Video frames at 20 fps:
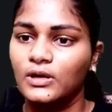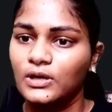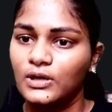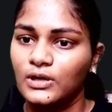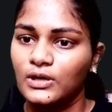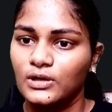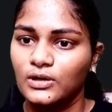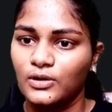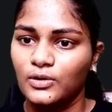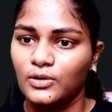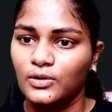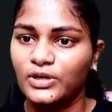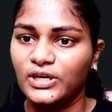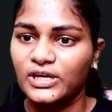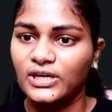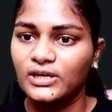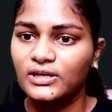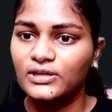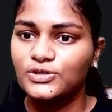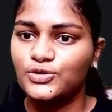Okay,
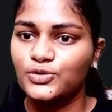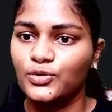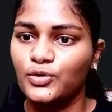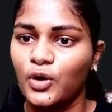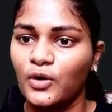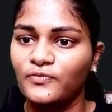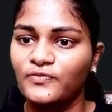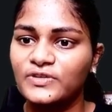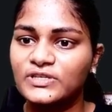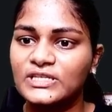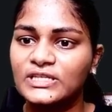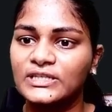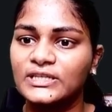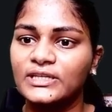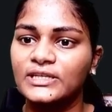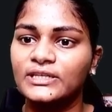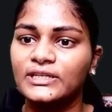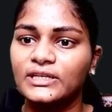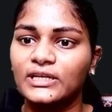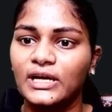so obviously there is a
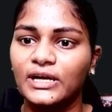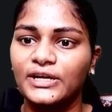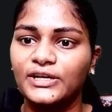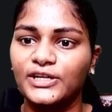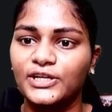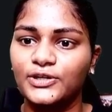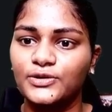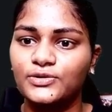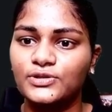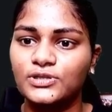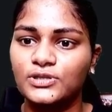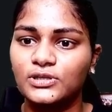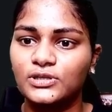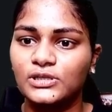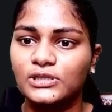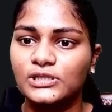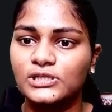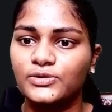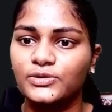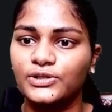continuous circle, so
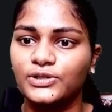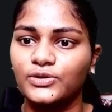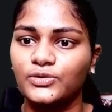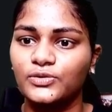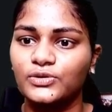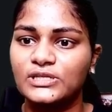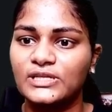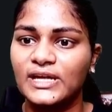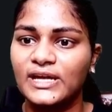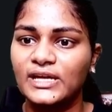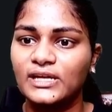it goes like